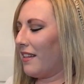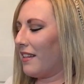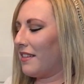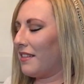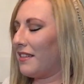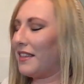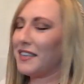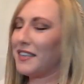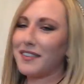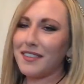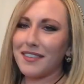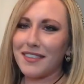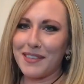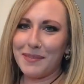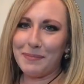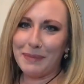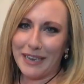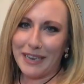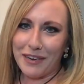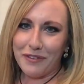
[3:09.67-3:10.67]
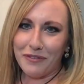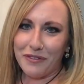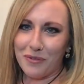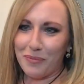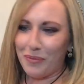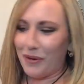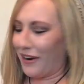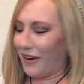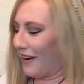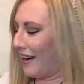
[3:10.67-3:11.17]
This is the painful
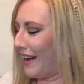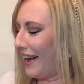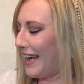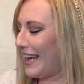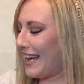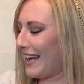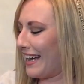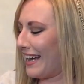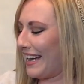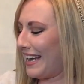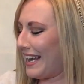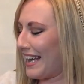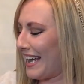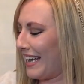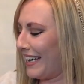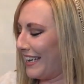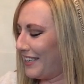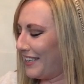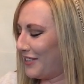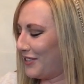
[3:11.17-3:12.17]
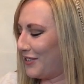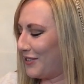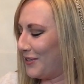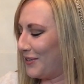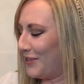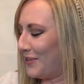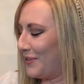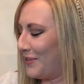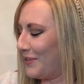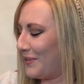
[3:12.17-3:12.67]
part. I, I hate
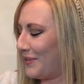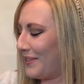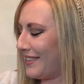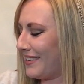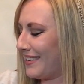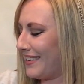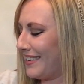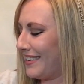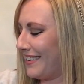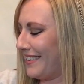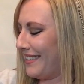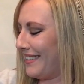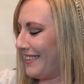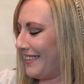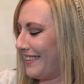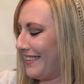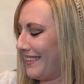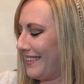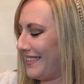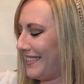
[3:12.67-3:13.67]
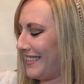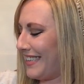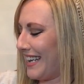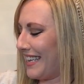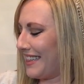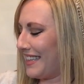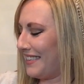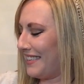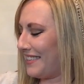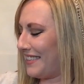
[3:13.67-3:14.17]
to
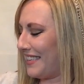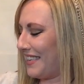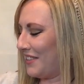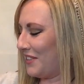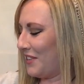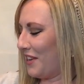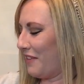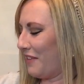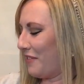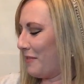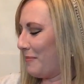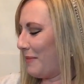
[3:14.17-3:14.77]
take these things off.